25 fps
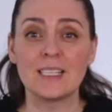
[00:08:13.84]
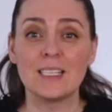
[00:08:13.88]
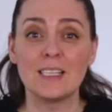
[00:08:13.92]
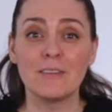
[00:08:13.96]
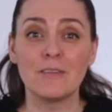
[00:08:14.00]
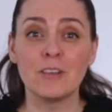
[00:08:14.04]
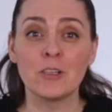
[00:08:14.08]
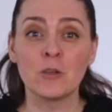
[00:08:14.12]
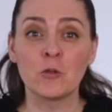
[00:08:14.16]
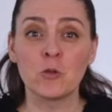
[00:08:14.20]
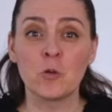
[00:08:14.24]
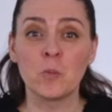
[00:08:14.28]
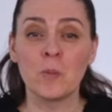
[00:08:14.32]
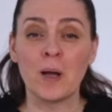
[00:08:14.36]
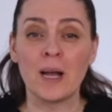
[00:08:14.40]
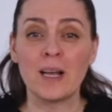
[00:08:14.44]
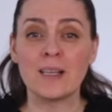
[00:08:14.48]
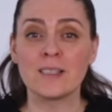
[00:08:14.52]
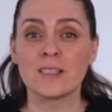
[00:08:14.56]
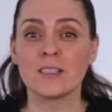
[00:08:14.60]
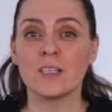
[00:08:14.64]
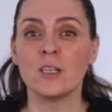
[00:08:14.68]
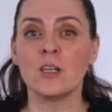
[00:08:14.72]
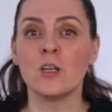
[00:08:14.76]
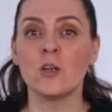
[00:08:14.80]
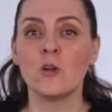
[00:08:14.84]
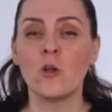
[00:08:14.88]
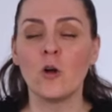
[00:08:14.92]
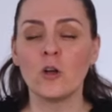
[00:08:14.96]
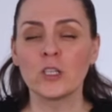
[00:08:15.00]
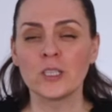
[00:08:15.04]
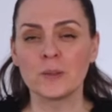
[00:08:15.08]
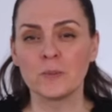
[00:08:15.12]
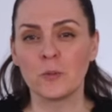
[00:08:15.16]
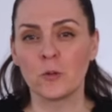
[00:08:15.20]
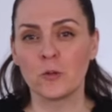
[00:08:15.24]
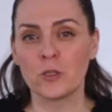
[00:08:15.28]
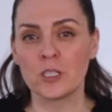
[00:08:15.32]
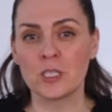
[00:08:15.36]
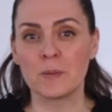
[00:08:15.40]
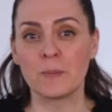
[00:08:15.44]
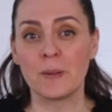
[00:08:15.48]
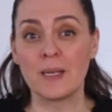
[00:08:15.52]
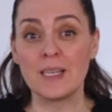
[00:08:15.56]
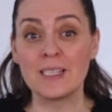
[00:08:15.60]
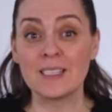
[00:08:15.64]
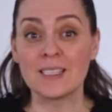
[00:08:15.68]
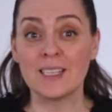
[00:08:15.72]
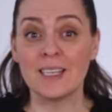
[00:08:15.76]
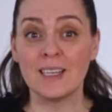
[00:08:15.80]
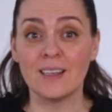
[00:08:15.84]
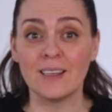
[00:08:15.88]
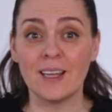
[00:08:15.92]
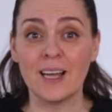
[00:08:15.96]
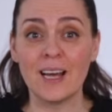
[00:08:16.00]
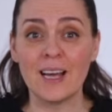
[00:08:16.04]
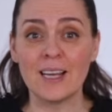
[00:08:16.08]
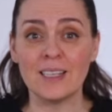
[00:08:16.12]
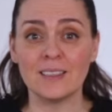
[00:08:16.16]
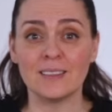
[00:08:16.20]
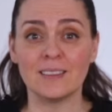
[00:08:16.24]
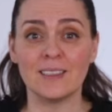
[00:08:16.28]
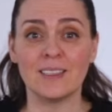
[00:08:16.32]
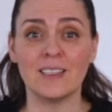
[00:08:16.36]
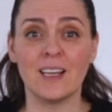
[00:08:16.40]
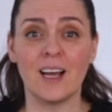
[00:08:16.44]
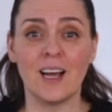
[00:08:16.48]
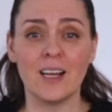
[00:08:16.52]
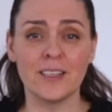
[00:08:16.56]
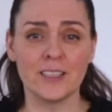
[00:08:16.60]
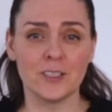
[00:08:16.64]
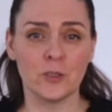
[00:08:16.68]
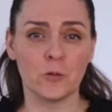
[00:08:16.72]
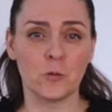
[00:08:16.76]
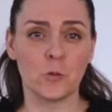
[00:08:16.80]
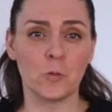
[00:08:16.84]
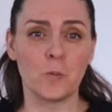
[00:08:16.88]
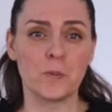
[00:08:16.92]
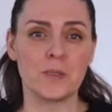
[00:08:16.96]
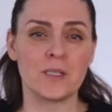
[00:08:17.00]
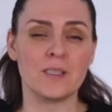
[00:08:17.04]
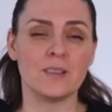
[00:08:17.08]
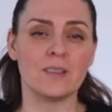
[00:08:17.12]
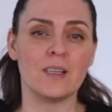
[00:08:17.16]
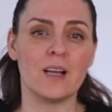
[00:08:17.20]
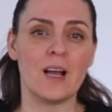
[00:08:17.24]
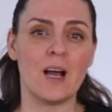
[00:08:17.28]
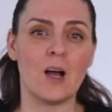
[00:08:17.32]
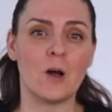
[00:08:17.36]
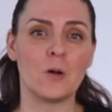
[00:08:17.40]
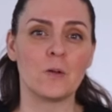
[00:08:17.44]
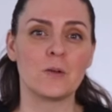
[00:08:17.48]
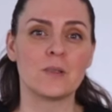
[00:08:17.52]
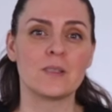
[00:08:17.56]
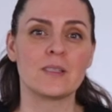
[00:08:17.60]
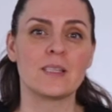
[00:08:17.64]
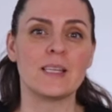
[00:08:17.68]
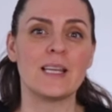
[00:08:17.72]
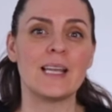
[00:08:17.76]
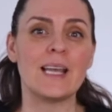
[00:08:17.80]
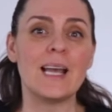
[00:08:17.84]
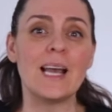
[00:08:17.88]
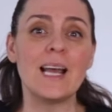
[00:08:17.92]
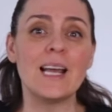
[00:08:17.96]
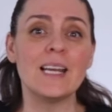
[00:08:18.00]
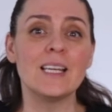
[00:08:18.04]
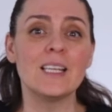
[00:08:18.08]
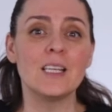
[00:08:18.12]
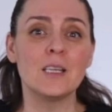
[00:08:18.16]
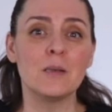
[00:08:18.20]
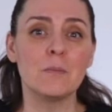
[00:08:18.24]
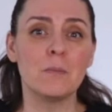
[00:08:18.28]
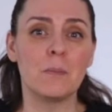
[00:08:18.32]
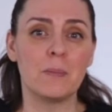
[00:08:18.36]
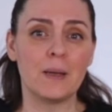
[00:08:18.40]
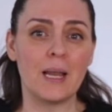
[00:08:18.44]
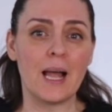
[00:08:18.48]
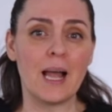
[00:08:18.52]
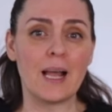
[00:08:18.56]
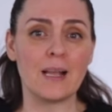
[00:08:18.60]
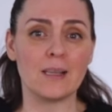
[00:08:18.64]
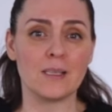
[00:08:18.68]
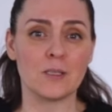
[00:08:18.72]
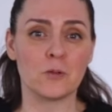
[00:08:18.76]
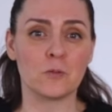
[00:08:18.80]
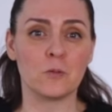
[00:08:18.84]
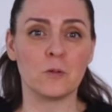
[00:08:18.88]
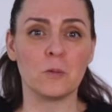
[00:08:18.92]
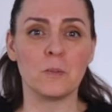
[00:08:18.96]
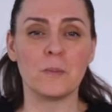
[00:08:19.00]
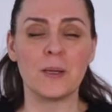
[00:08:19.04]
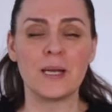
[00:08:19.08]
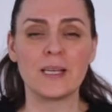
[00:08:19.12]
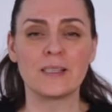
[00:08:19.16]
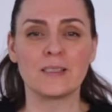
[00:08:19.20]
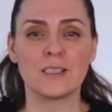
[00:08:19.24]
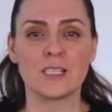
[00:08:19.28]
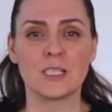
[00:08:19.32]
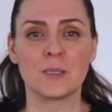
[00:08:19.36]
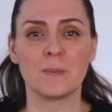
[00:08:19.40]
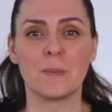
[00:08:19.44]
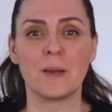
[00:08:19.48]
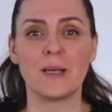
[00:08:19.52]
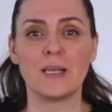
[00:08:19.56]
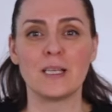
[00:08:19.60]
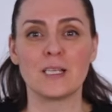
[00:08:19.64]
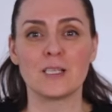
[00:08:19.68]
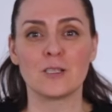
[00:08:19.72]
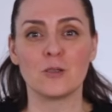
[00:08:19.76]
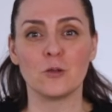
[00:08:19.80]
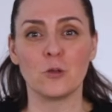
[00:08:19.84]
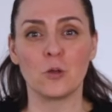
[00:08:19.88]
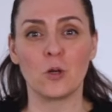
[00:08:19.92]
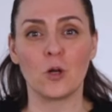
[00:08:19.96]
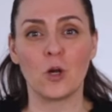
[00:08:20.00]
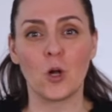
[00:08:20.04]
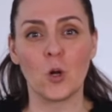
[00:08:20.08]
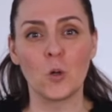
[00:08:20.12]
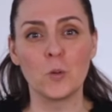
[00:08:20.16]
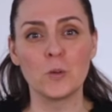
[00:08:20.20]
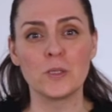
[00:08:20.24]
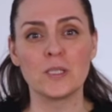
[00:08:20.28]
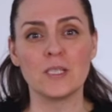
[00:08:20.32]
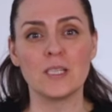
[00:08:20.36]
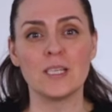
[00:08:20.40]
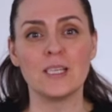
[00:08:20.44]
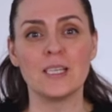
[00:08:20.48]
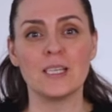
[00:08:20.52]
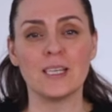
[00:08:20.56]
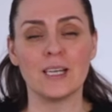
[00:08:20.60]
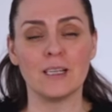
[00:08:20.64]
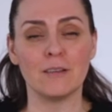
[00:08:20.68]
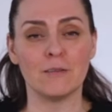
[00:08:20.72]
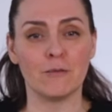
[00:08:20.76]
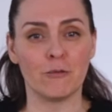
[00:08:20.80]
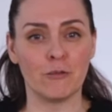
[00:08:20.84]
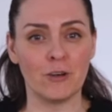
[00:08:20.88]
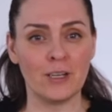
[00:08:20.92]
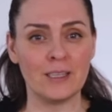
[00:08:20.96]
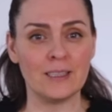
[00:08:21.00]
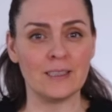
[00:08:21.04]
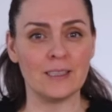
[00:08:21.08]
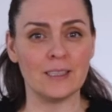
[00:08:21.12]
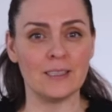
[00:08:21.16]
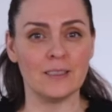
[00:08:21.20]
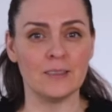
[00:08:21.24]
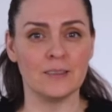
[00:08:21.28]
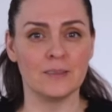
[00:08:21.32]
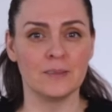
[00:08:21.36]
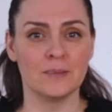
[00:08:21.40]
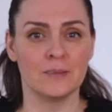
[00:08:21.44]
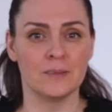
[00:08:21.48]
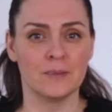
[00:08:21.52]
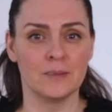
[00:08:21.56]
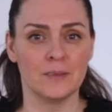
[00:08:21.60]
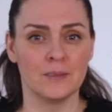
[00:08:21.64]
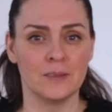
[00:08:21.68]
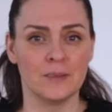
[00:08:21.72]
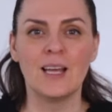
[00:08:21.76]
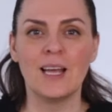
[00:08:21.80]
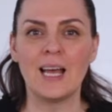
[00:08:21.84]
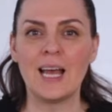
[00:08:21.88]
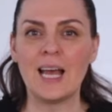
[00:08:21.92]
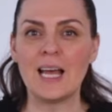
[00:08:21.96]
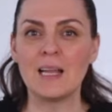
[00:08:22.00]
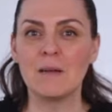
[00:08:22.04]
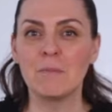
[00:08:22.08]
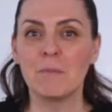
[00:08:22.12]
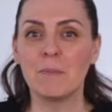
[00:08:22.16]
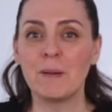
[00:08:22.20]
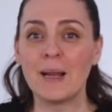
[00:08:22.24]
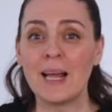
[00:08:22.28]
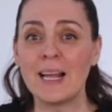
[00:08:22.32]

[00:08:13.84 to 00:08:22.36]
the living room has a lot more space and light than other rooms in the house, any plants will make the space look cozy and friendly. And